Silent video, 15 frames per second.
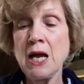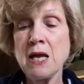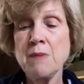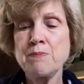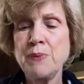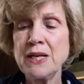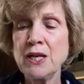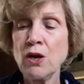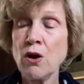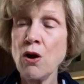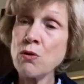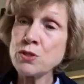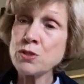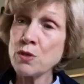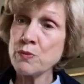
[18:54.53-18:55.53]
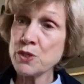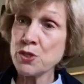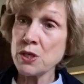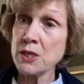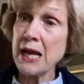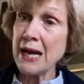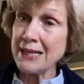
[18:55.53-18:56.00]
But it also was,
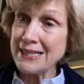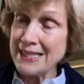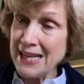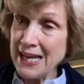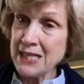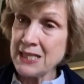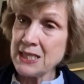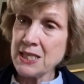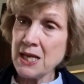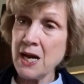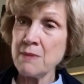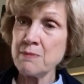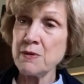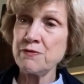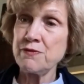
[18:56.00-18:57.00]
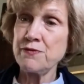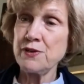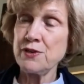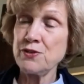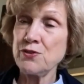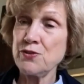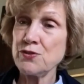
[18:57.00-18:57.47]
again, a time of
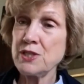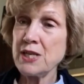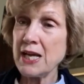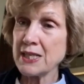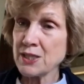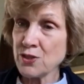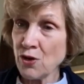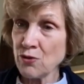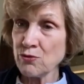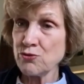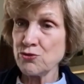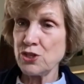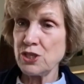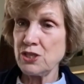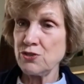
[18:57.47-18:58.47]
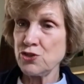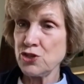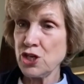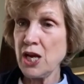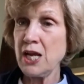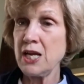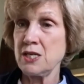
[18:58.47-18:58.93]
technology
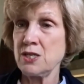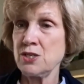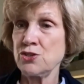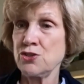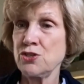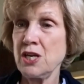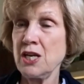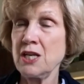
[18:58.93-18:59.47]
change.